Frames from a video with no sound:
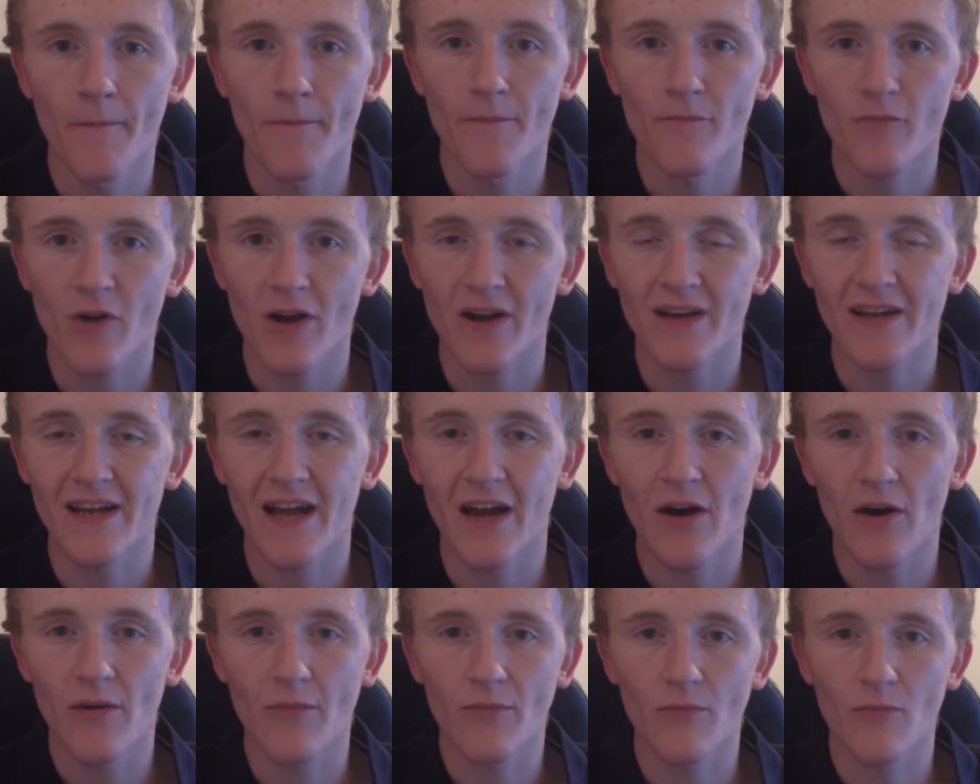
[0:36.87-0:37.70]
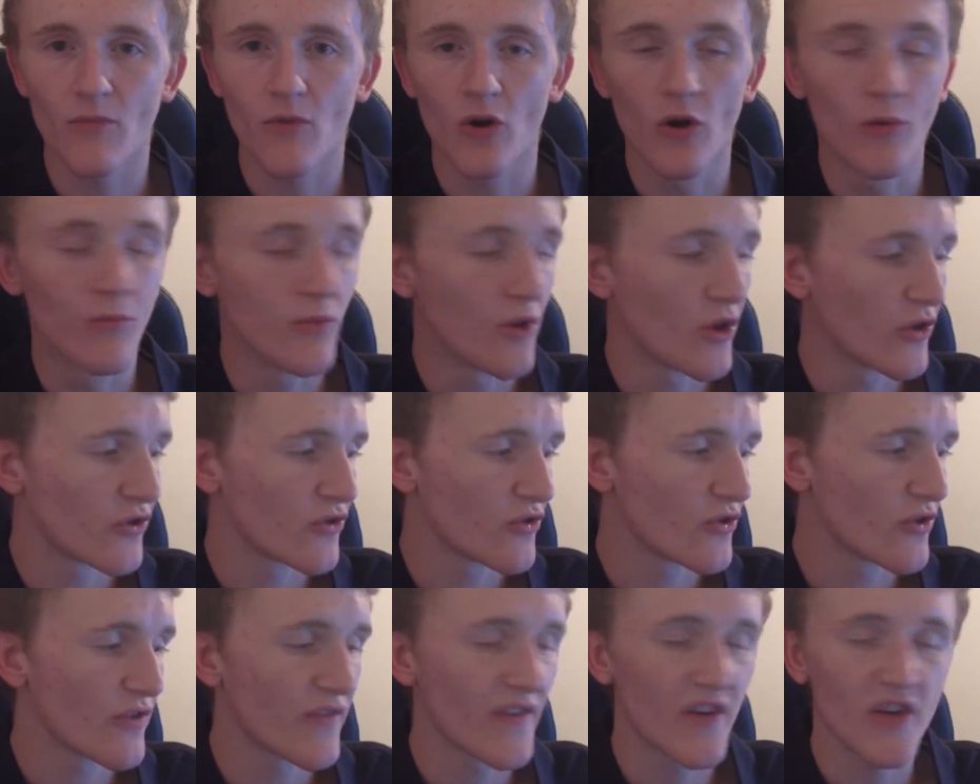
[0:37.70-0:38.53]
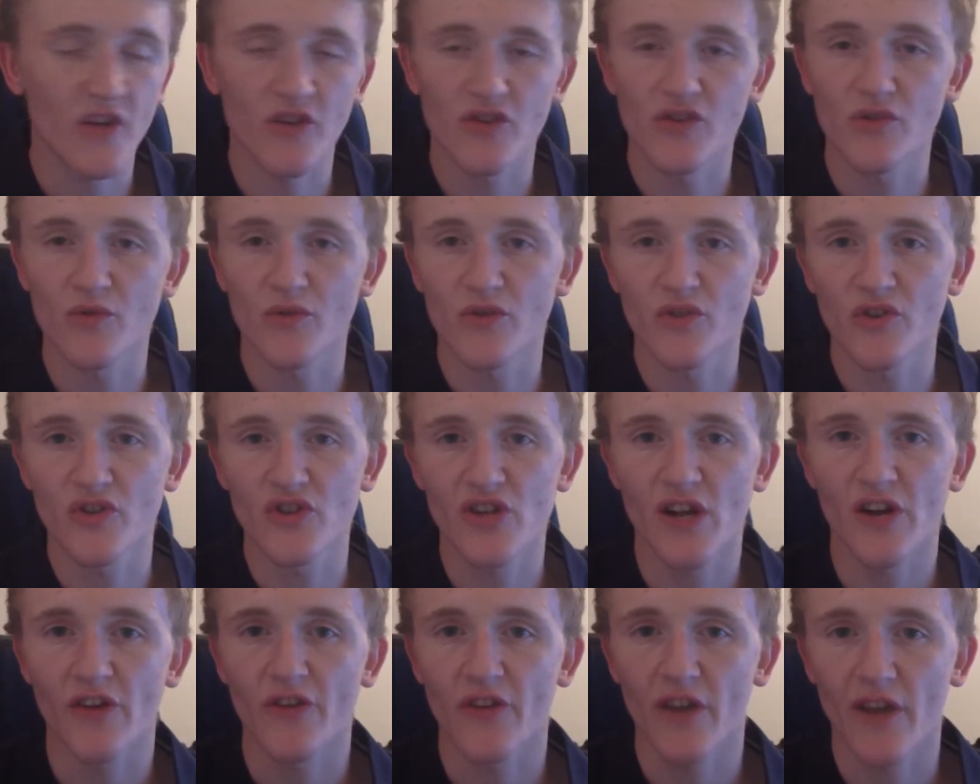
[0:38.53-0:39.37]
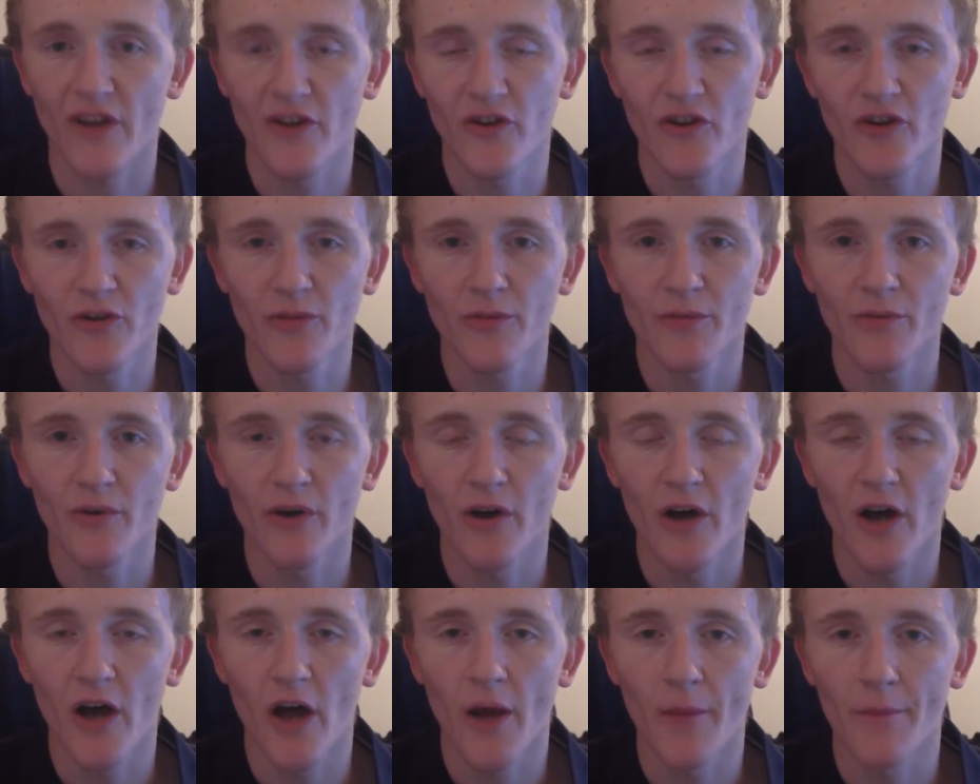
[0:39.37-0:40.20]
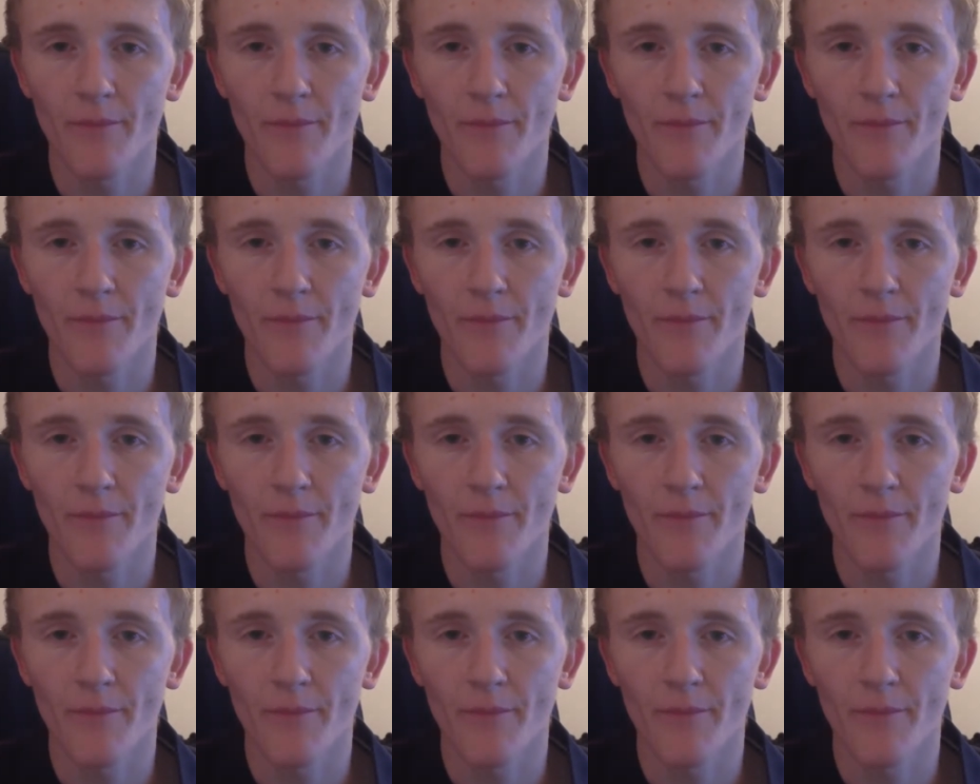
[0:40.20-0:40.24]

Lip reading: Right now I'm uploading another video to another channel that I own, but